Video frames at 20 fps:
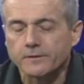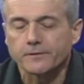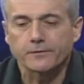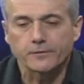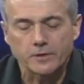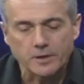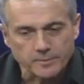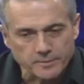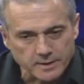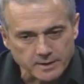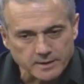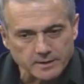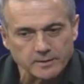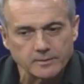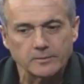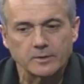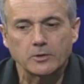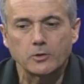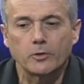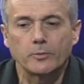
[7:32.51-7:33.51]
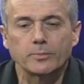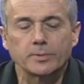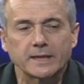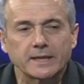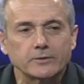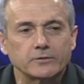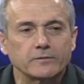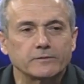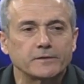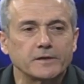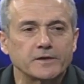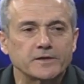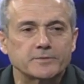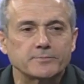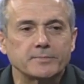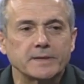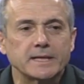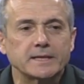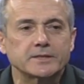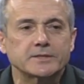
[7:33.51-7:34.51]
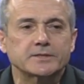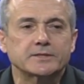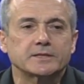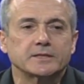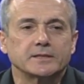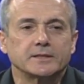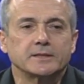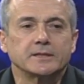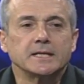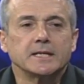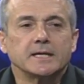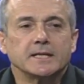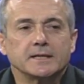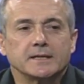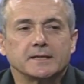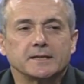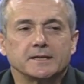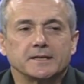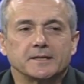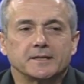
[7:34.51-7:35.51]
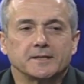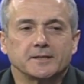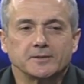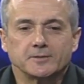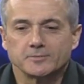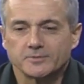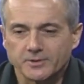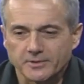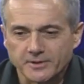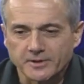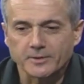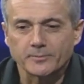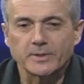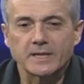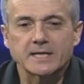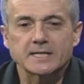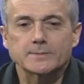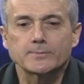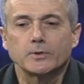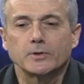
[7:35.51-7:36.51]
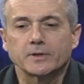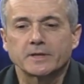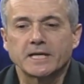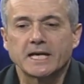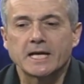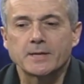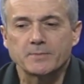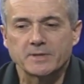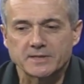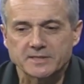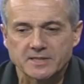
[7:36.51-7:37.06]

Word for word: from uh, home plate to first base uh, uh, during the baseball game.